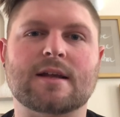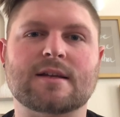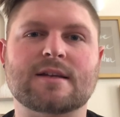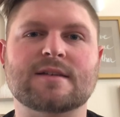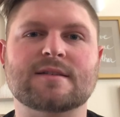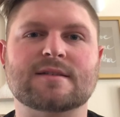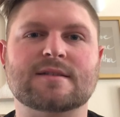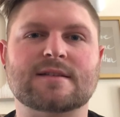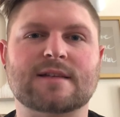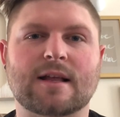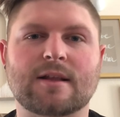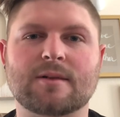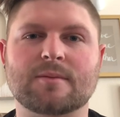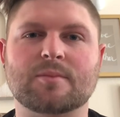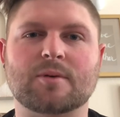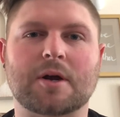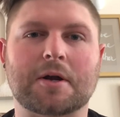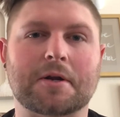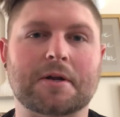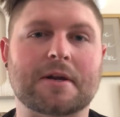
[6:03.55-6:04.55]
And he's
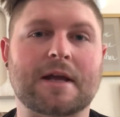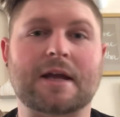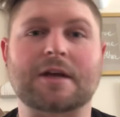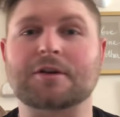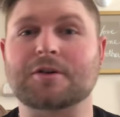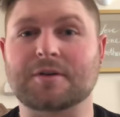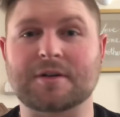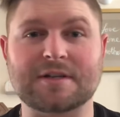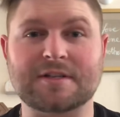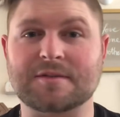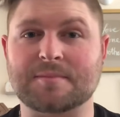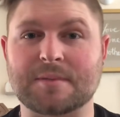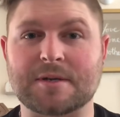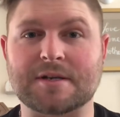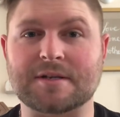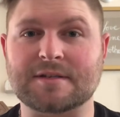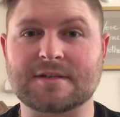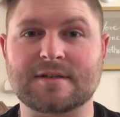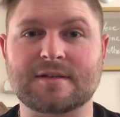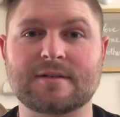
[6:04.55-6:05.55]
celebrated at
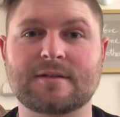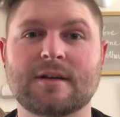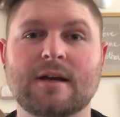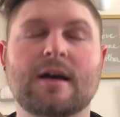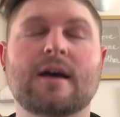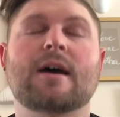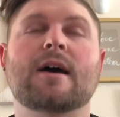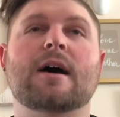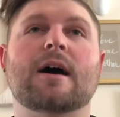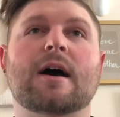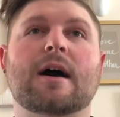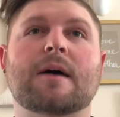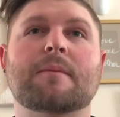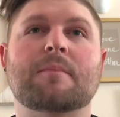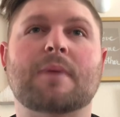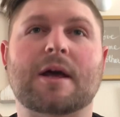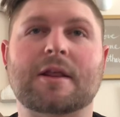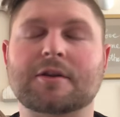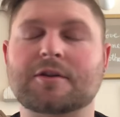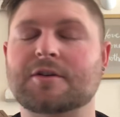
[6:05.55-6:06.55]
Christmas
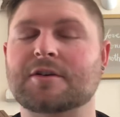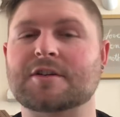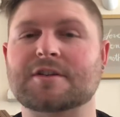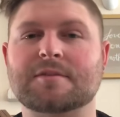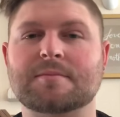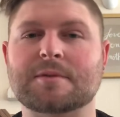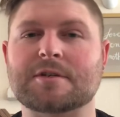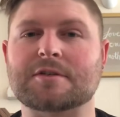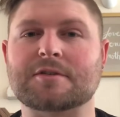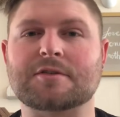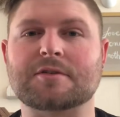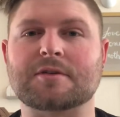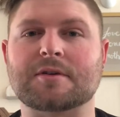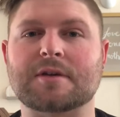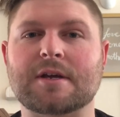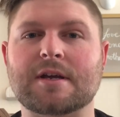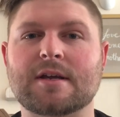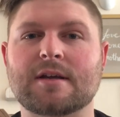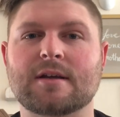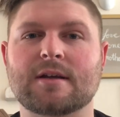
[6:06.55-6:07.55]
by the Christmas
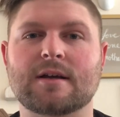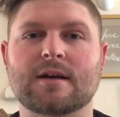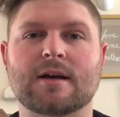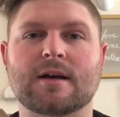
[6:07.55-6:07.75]
tree,